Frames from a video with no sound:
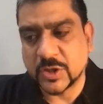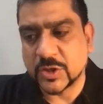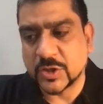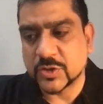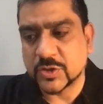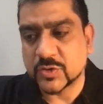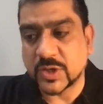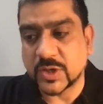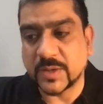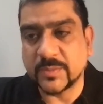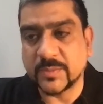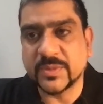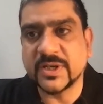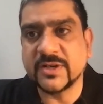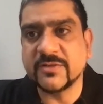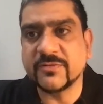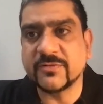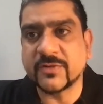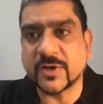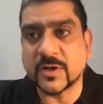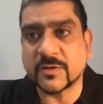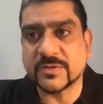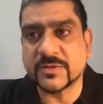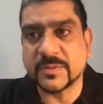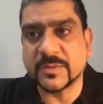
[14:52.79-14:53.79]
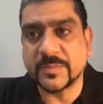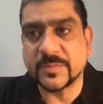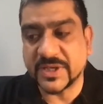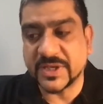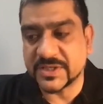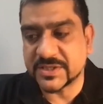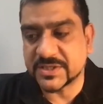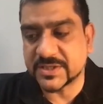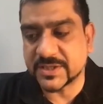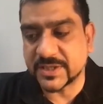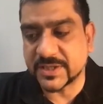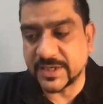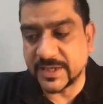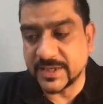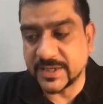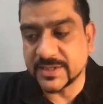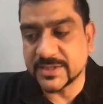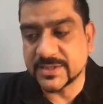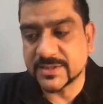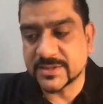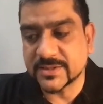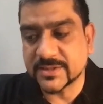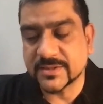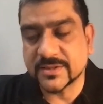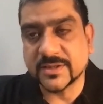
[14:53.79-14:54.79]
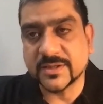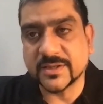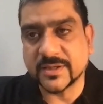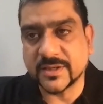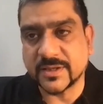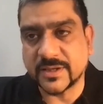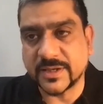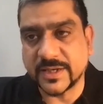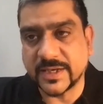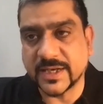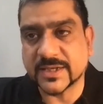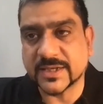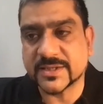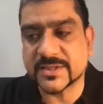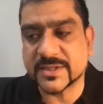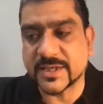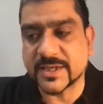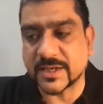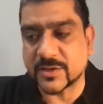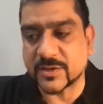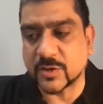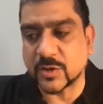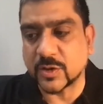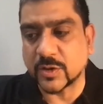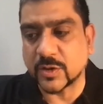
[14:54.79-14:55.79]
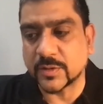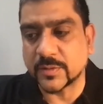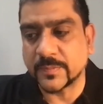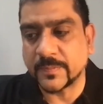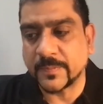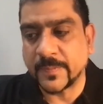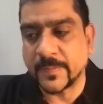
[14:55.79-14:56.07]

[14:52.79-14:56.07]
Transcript: So I believe one of the best is DX catalog,